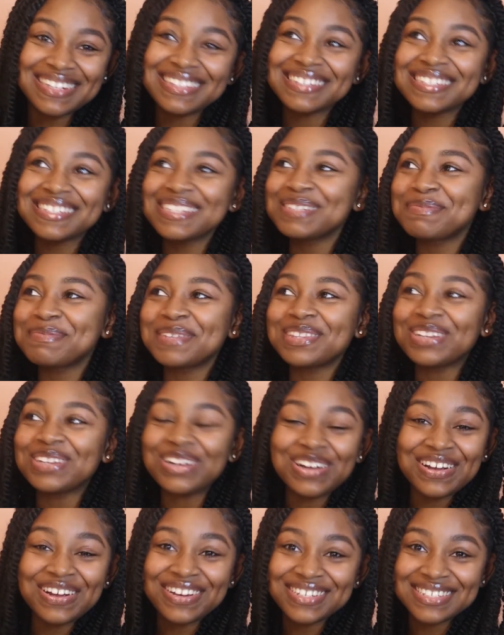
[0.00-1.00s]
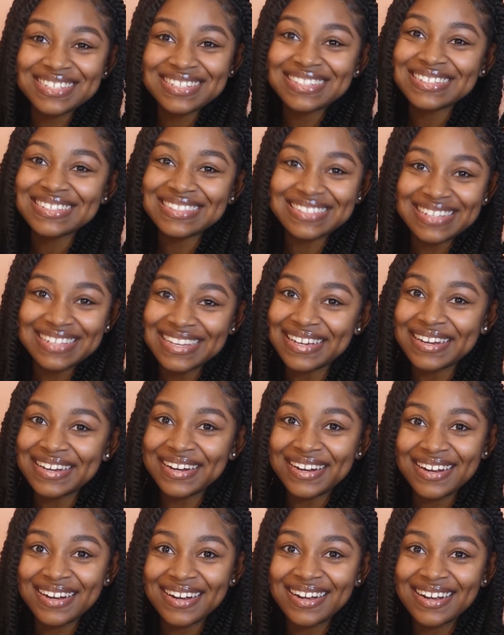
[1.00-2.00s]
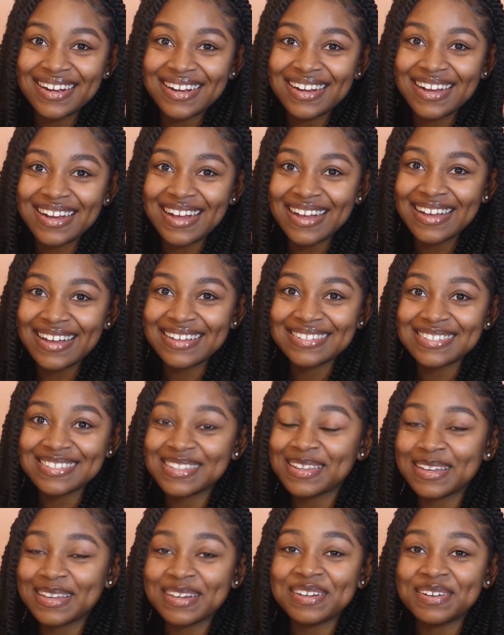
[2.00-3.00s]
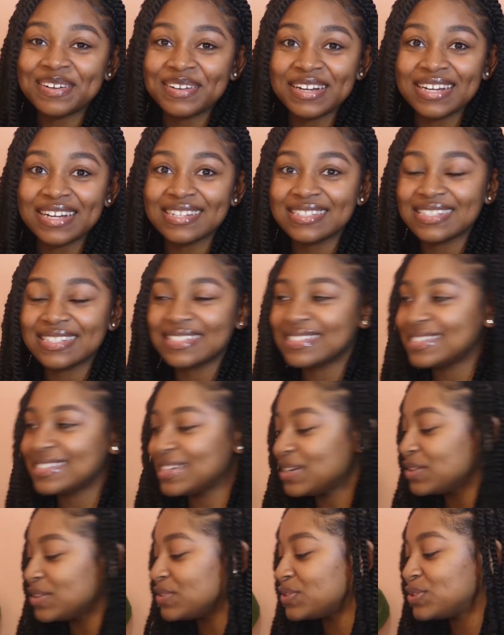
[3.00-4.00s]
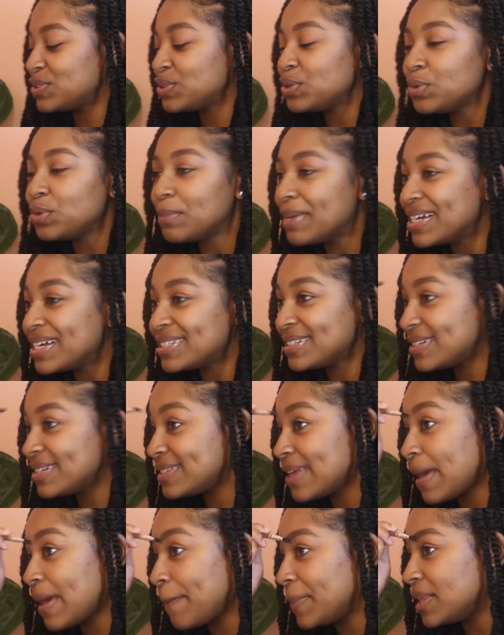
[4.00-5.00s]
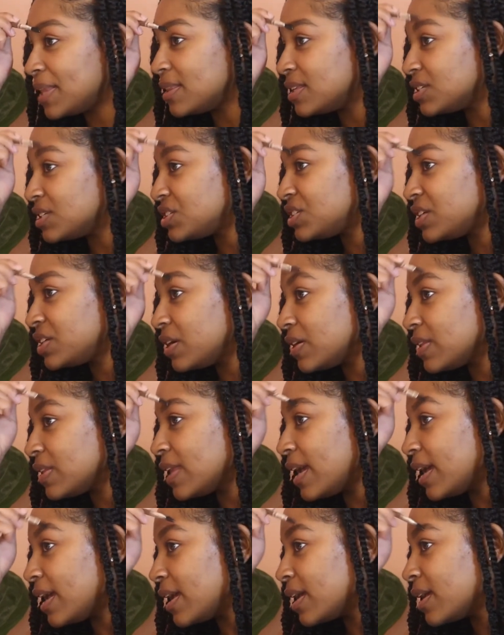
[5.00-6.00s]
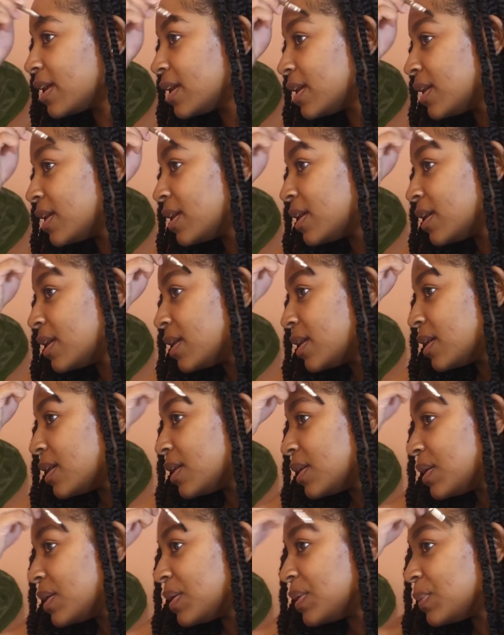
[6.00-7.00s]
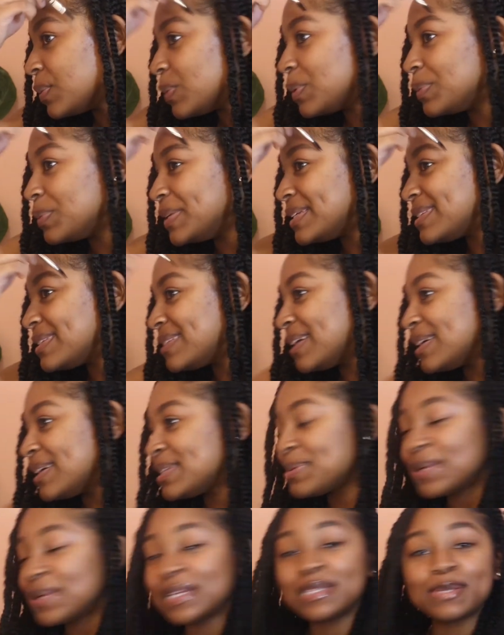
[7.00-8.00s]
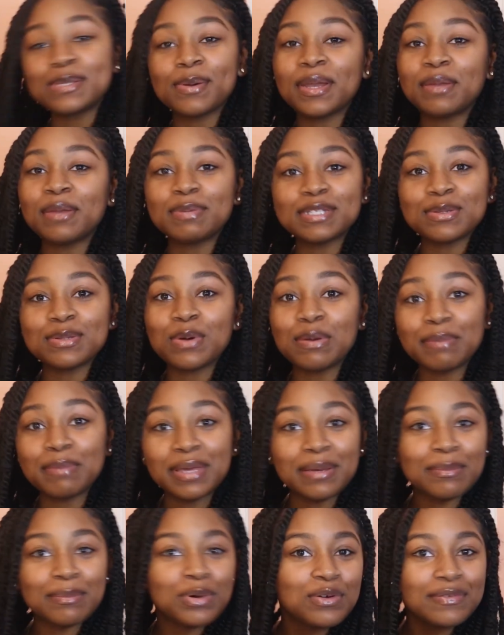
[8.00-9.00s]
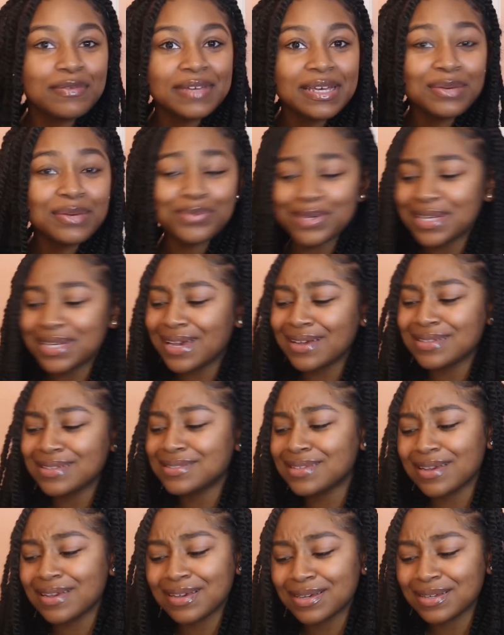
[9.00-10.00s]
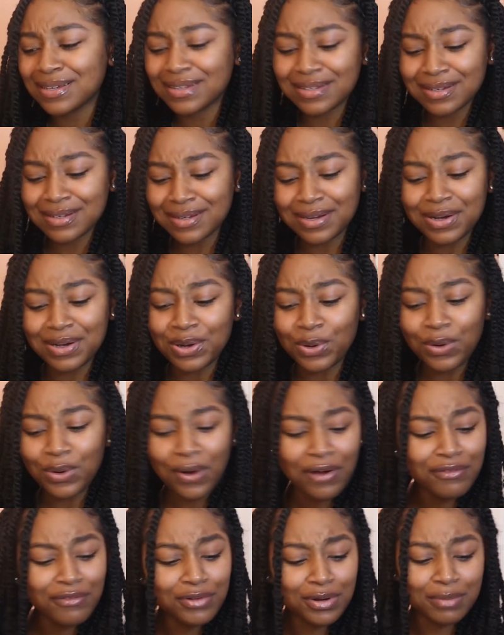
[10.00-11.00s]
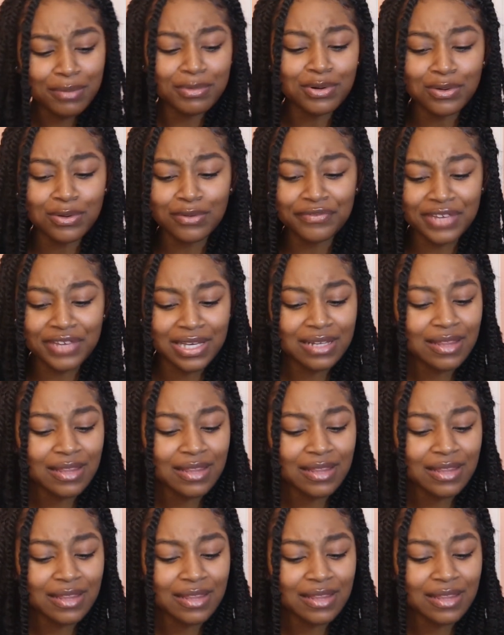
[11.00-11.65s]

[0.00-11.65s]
This has been the craziest year, guys. The craziest year. Too much has happened this year. Like, when we said 2020 was gonna be a movie, we ain't say a horror movie.